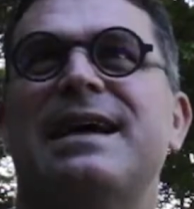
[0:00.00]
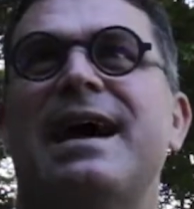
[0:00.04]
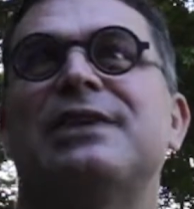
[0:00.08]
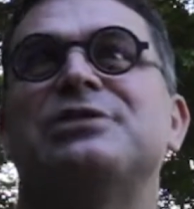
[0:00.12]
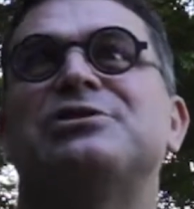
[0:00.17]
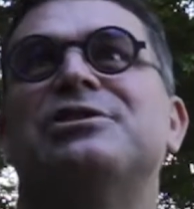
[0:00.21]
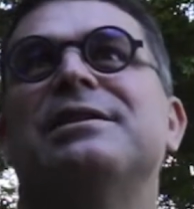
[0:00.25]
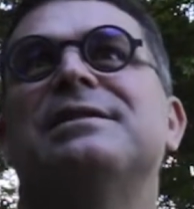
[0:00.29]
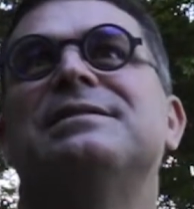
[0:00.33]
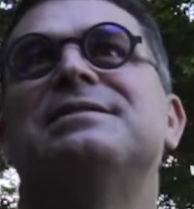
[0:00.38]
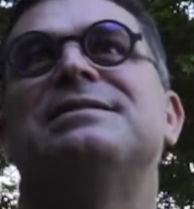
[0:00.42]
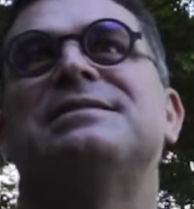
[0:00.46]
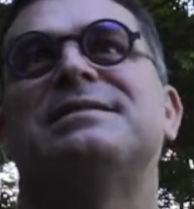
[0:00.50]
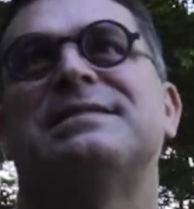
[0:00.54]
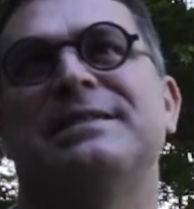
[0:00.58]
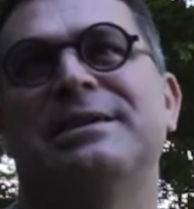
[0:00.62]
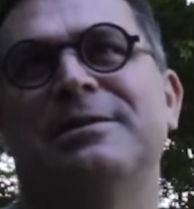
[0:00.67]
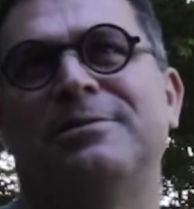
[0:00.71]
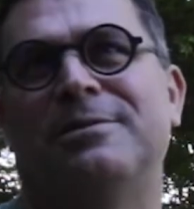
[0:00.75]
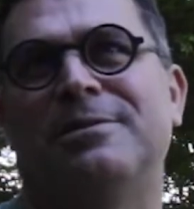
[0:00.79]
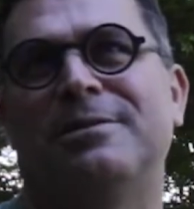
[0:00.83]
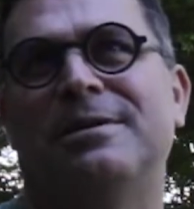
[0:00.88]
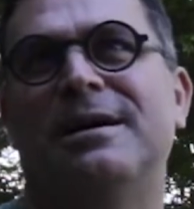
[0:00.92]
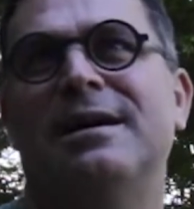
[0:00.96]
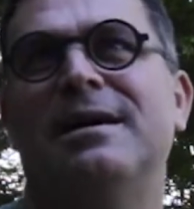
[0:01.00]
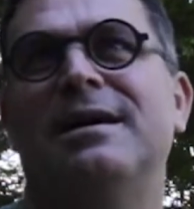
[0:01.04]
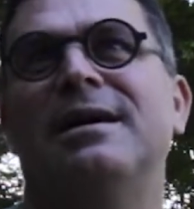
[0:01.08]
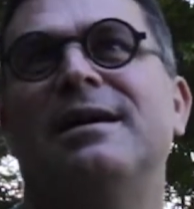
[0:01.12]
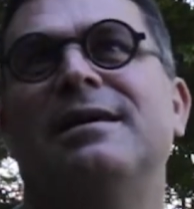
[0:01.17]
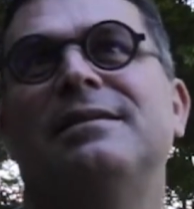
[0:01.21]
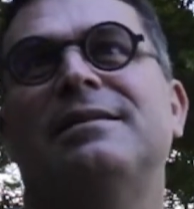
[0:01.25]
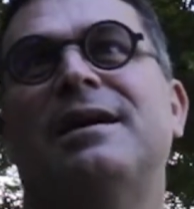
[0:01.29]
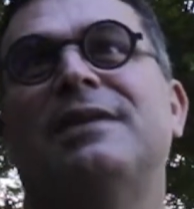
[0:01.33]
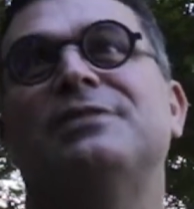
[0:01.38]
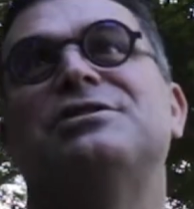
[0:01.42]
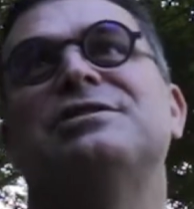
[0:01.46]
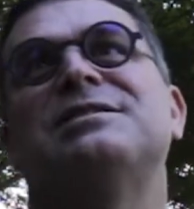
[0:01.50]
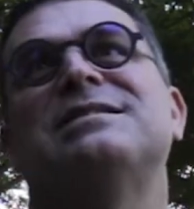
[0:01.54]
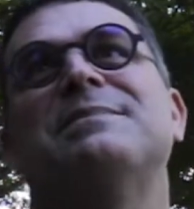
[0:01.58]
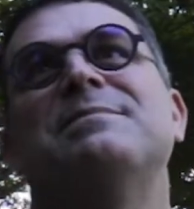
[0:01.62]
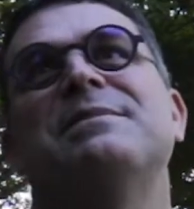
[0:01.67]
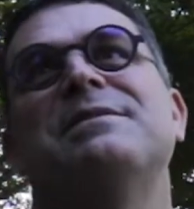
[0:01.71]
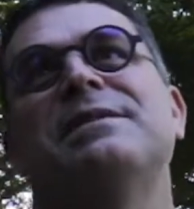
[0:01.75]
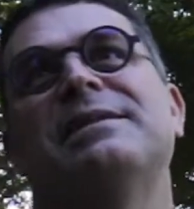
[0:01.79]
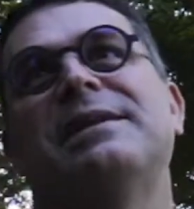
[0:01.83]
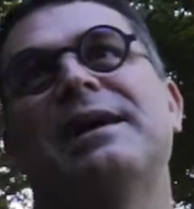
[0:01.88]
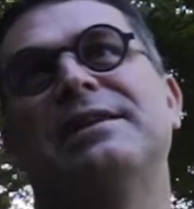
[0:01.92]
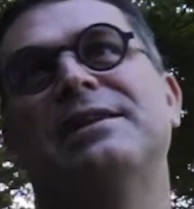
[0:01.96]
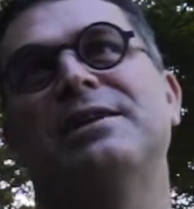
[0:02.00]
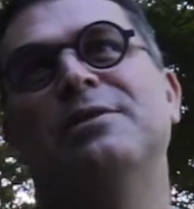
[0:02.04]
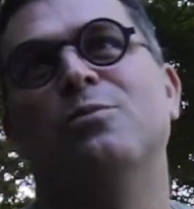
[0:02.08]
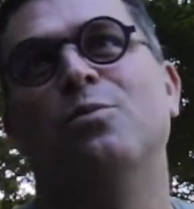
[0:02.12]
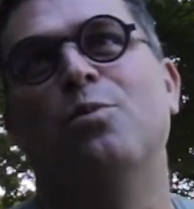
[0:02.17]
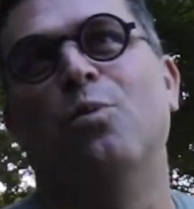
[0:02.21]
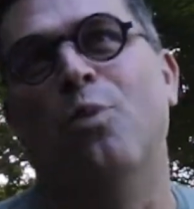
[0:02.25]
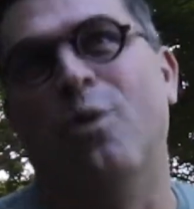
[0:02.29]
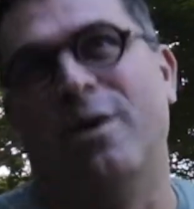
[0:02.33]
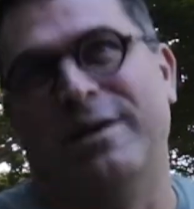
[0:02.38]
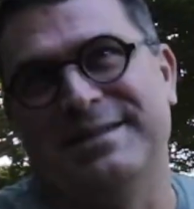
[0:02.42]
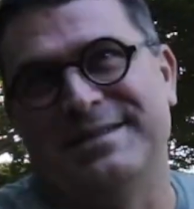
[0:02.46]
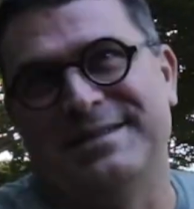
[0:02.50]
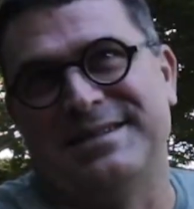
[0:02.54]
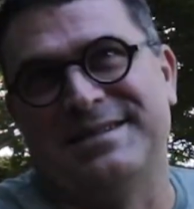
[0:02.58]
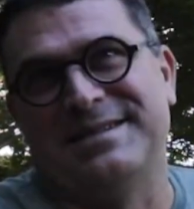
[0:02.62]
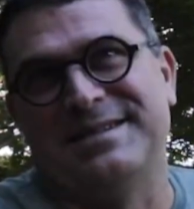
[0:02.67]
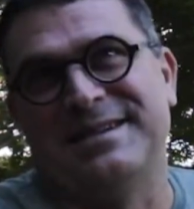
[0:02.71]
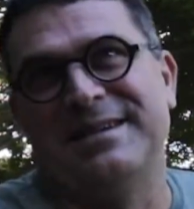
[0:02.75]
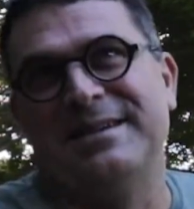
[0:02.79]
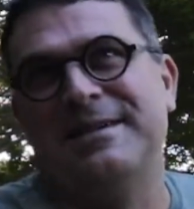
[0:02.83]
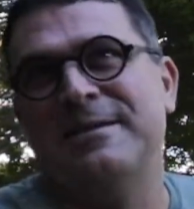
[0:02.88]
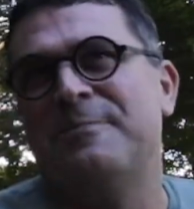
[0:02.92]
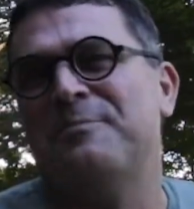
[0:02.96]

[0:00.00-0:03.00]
actually a skill, not just something that I did once.